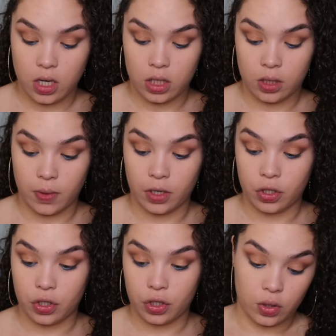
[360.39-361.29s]
sponge
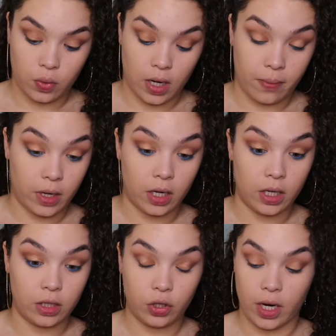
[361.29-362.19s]
is what I'm
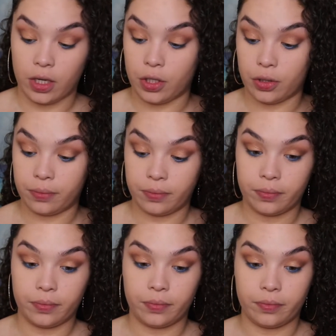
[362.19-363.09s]
gonna try to do,
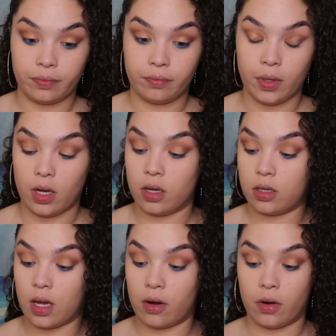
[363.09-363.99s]

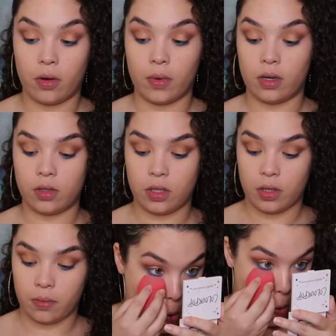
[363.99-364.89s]
because I don't know what else to do.